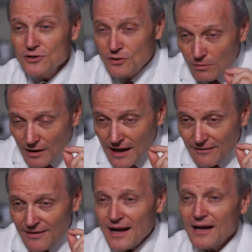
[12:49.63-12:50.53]
you will
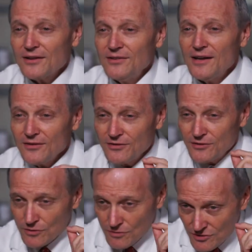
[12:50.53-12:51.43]
have access
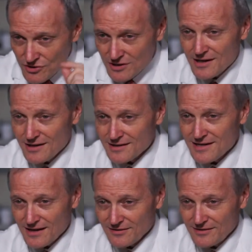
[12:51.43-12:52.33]
to genetic
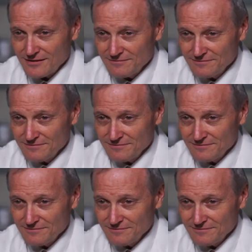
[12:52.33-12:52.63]
testing.